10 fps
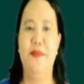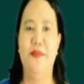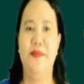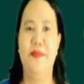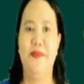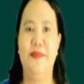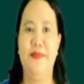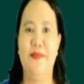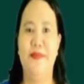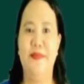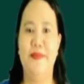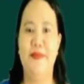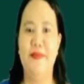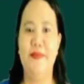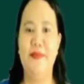
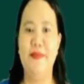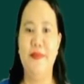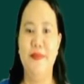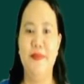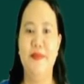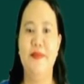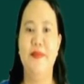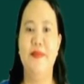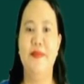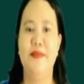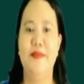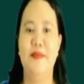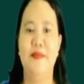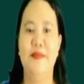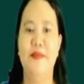
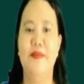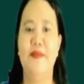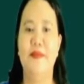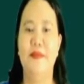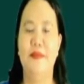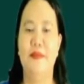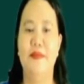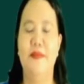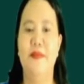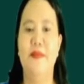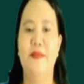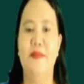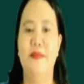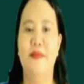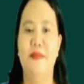
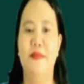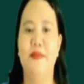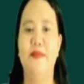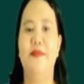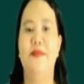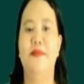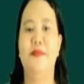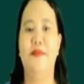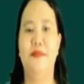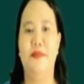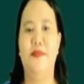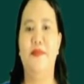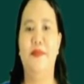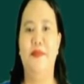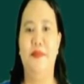
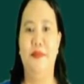No one is speaking in this clip.